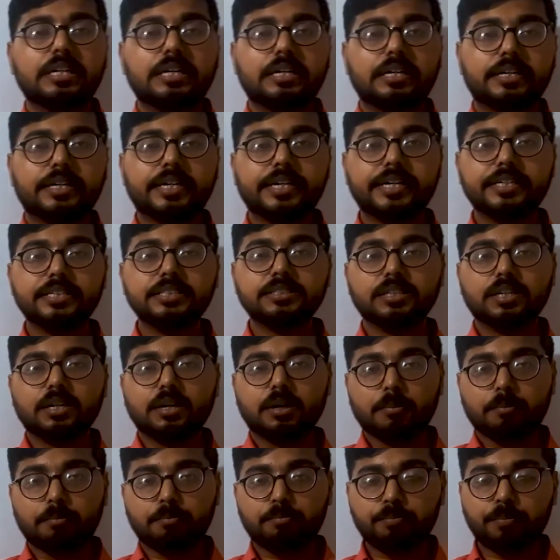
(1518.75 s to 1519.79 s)
That
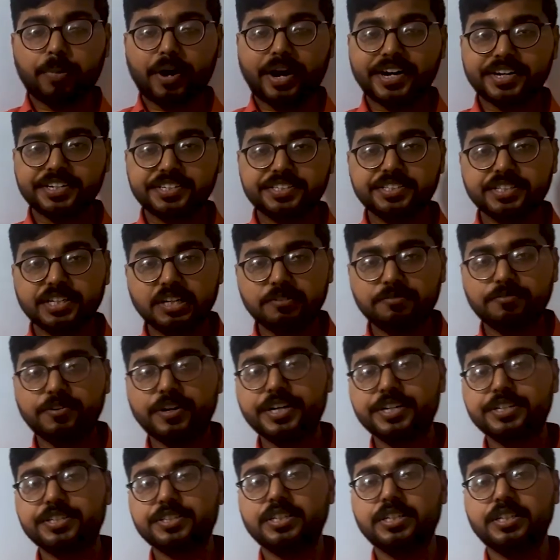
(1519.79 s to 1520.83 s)
is, partial
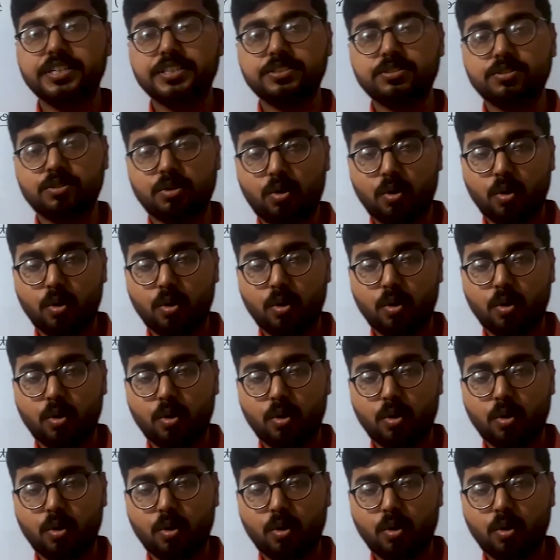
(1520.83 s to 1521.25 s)
fraction is